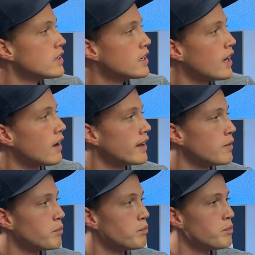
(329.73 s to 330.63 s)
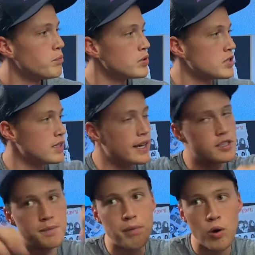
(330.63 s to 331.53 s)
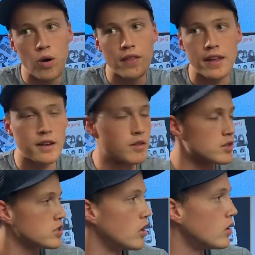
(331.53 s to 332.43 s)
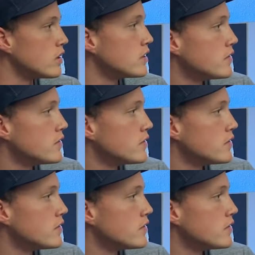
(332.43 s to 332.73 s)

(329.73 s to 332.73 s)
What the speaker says: Kind of like puts a nice bow on the end of the song.